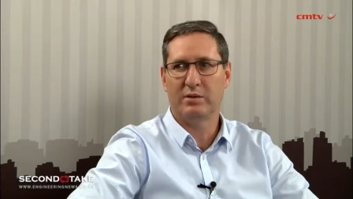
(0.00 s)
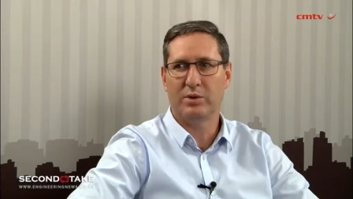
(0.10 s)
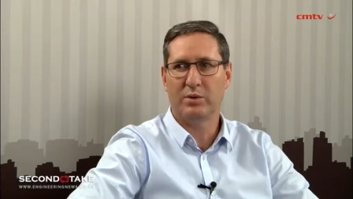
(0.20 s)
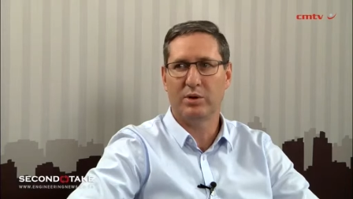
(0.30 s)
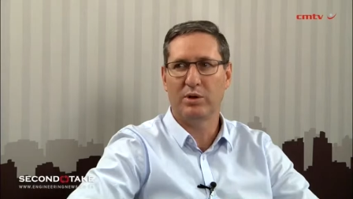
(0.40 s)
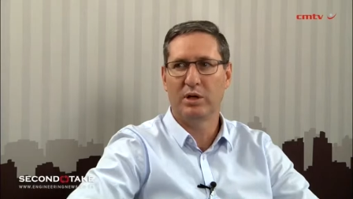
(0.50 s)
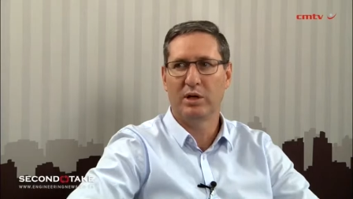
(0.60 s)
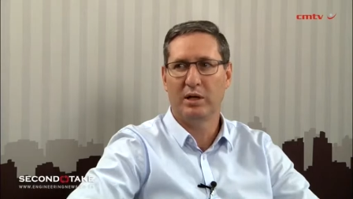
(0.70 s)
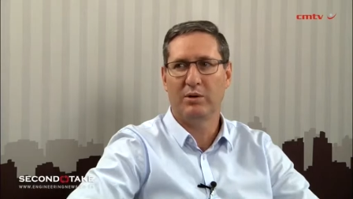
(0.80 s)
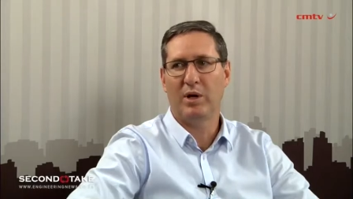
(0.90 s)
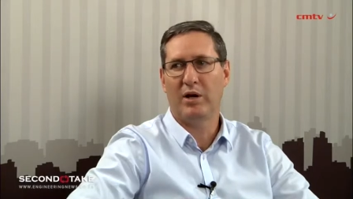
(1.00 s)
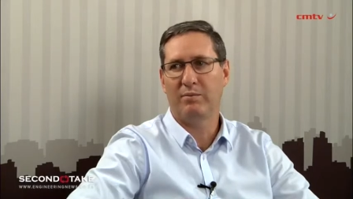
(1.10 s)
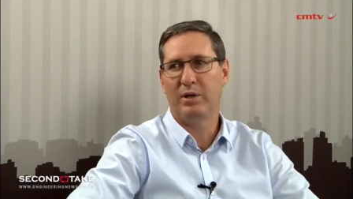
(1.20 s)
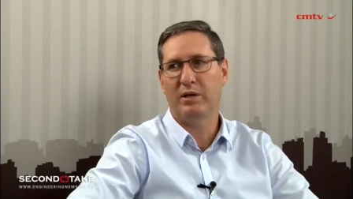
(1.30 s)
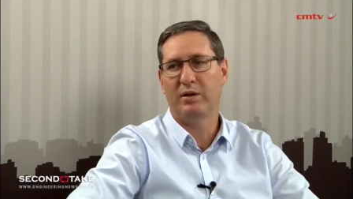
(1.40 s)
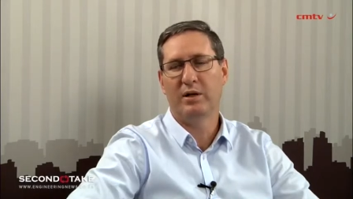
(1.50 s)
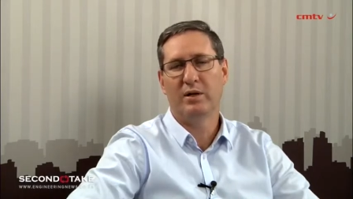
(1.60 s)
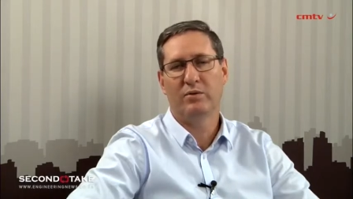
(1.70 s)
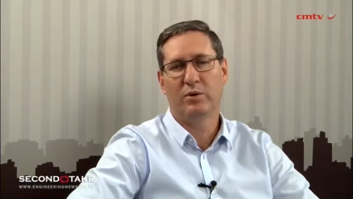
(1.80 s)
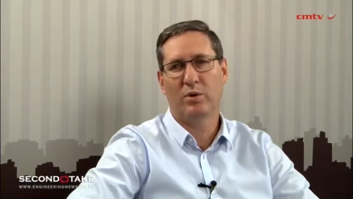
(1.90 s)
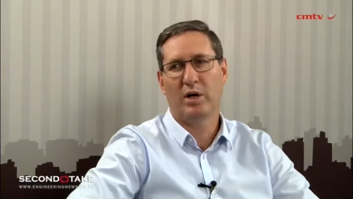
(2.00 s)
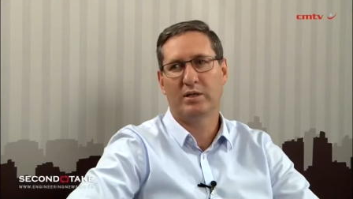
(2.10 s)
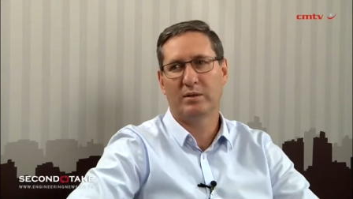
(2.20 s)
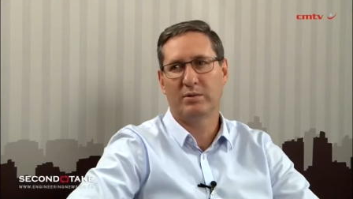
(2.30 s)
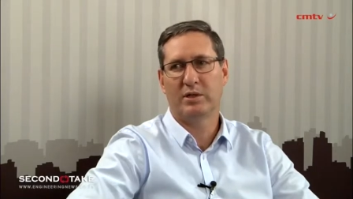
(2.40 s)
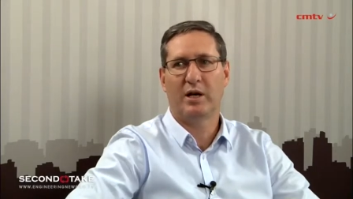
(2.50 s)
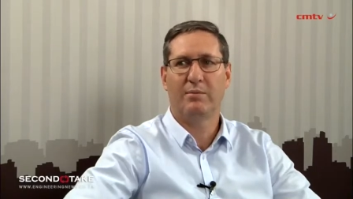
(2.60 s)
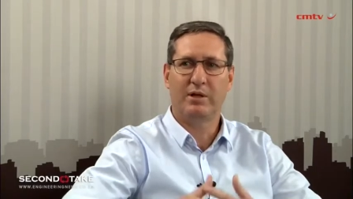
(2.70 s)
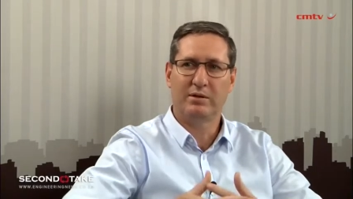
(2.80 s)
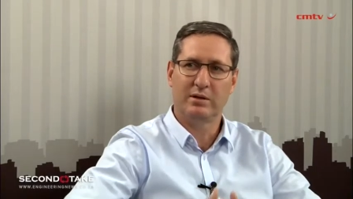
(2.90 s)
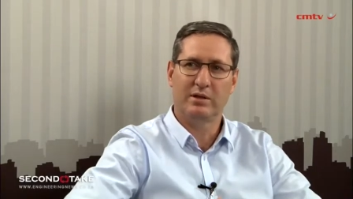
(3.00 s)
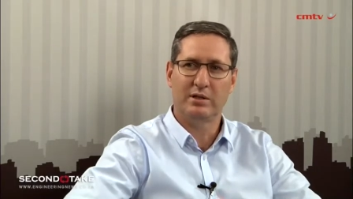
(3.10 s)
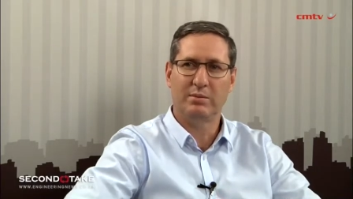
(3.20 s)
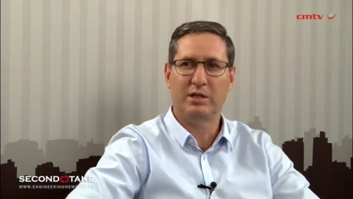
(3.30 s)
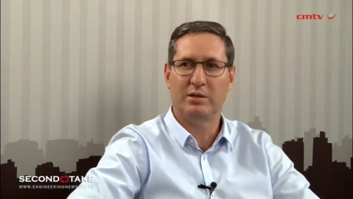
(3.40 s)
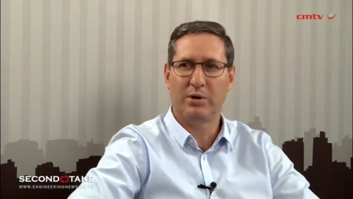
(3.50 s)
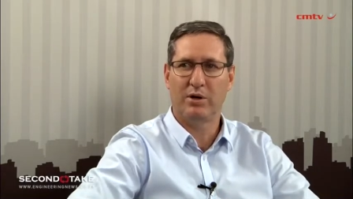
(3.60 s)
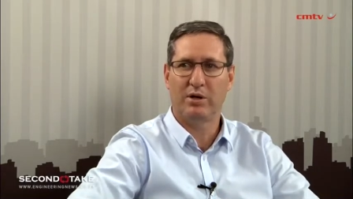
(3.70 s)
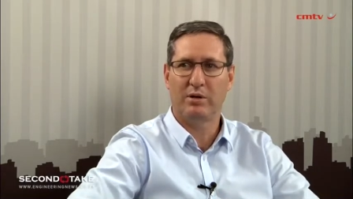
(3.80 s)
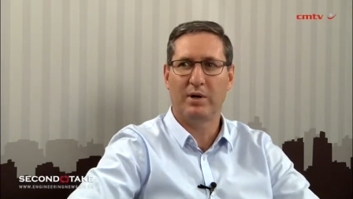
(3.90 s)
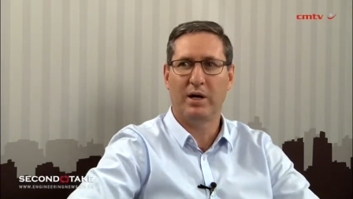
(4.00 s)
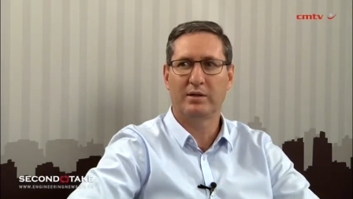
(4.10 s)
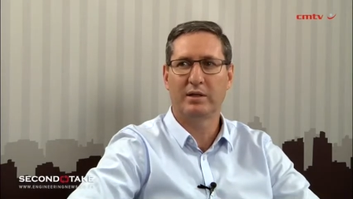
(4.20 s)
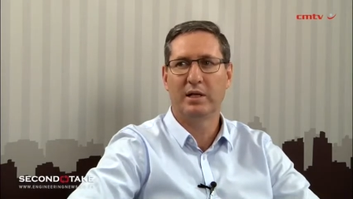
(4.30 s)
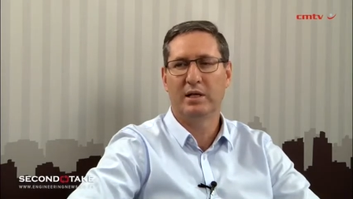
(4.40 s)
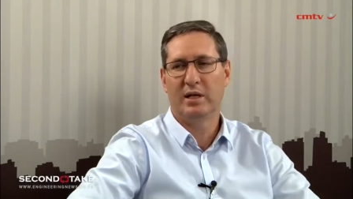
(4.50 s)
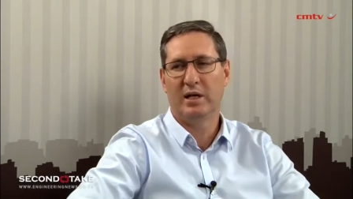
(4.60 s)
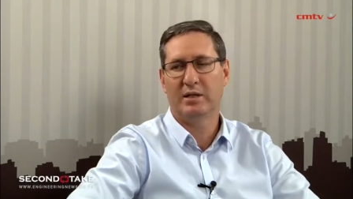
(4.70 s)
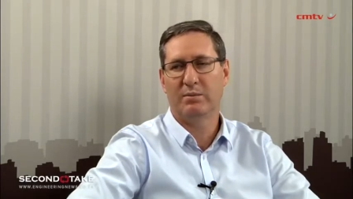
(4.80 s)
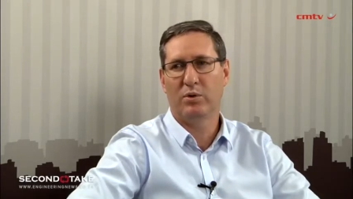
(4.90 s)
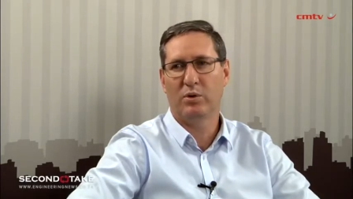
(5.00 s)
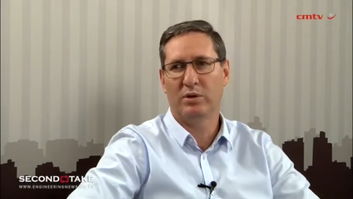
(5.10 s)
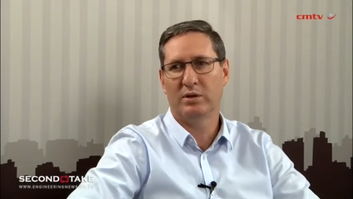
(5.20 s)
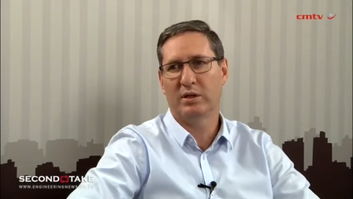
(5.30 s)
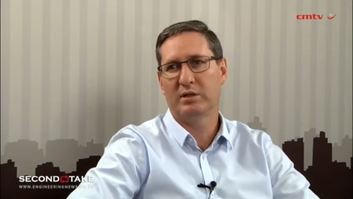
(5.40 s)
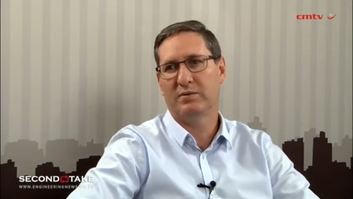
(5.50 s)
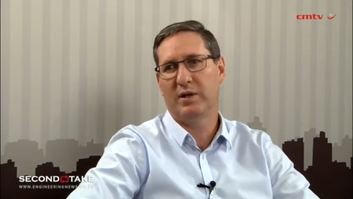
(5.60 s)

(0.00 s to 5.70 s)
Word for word: than we were, than we have been for quite some time. this has been spoken about as important. It's